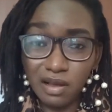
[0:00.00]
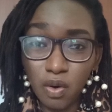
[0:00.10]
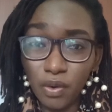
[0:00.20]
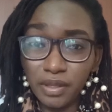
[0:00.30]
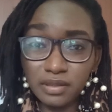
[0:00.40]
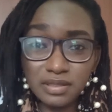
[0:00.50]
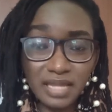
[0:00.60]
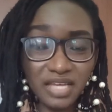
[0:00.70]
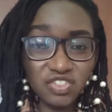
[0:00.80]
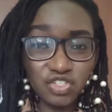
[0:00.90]
oils
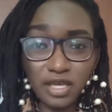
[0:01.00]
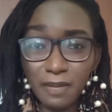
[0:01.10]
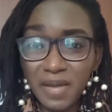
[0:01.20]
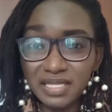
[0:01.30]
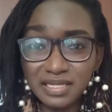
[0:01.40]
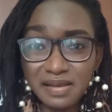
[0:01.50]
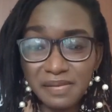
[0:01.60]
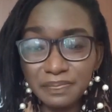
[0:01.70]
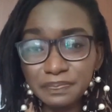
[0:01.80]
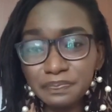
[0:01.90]
like shea butter,
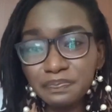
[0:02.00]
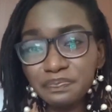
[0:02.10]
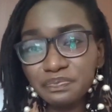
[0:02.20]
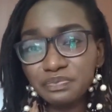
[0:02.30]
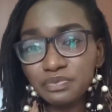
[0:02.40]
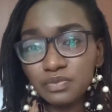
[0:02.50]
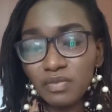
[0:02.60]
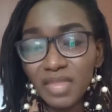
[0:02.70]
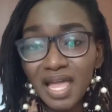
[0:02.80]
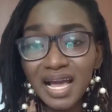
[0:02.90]

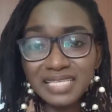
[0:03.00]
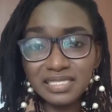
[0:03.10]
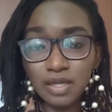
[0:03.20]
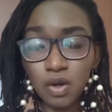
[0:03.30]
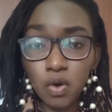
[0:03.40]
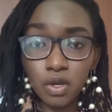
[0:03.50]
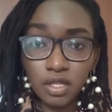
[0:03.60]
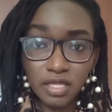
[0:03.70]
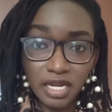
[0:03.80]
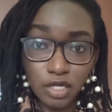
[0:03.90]
castor
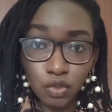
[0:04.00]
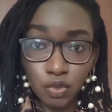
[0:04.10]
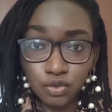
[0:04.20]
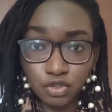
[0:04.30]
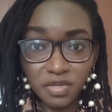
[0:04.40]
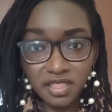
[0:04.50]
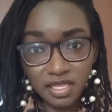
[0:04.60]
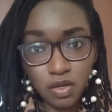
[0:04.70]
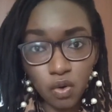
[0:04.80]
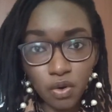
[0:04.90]
oil, that are known to be
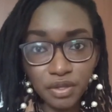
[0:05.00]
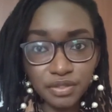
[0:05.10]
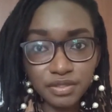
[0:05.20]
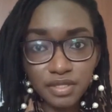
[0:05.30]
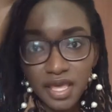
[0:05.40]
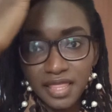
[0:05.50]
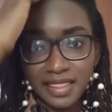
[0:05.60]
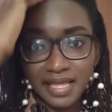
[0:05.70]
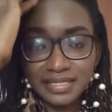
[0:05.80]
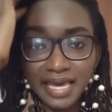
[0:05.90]
thick oils
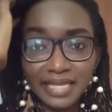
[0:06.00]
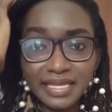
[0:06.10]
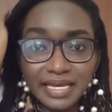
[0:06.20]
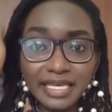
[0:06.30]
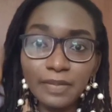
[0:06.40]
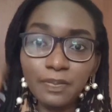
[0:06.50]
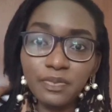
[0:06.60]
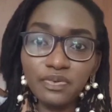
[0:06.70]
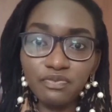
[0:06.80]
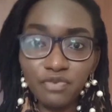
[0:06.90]
that kind of keep
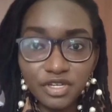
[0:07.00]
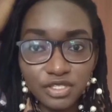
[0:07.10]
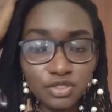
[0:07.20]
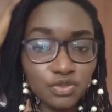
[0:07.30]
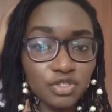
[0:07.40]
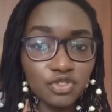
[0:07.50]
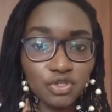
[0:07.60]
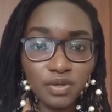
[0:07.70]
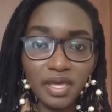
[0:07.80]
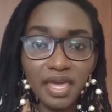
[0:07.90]
residue into
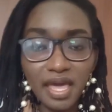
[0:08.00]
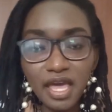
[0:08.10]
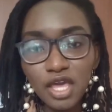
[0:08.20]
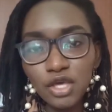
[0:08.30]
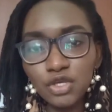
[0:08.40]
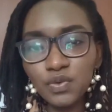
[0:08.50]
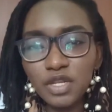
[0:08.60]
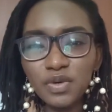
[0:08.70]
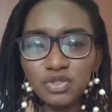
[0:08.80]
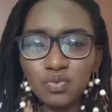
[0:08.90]
your hair. You really
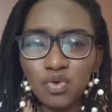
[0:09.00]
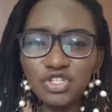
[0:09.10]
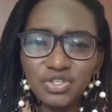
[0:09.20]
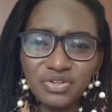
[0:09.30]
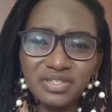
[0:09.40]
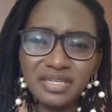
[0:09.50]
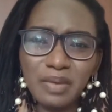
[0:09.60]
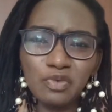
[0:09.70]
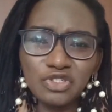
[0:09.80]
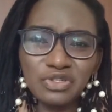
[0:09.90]
want to wash it all the time,
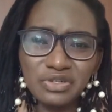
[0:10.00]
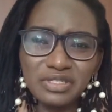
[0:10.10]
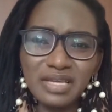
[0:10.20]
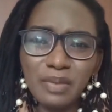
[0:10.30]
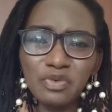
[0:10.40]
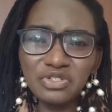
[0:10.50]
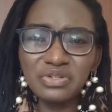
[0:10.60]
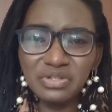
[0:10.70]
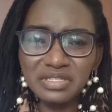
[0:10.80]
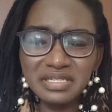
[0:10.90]
wash it all the time, wash it
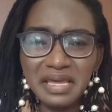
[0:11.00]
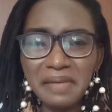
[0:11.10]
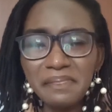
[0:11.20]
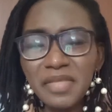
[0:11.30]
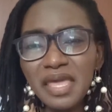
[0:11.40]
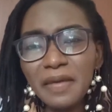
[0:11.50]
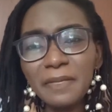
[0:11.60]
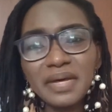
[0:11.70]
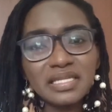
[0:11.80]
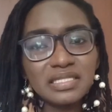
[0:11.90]
all the time,
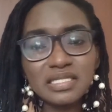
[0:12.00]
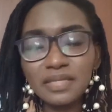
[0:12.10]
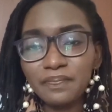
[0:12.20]
but